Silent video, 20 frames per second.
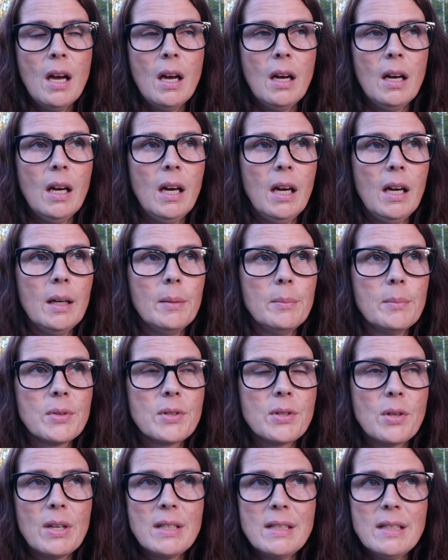
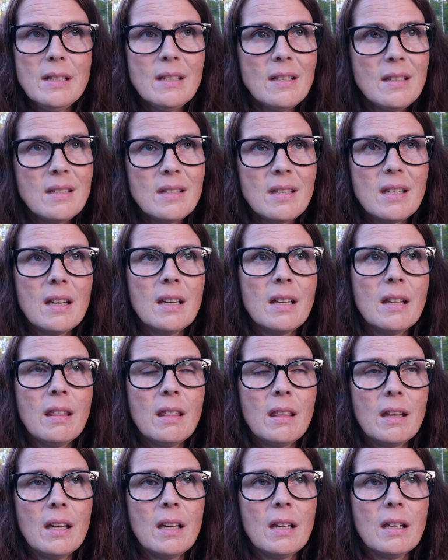So I didn't see
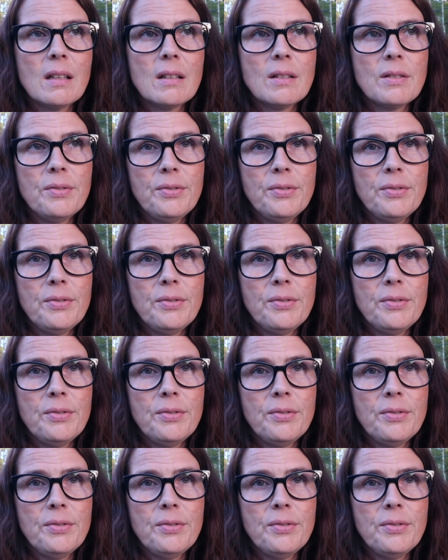anything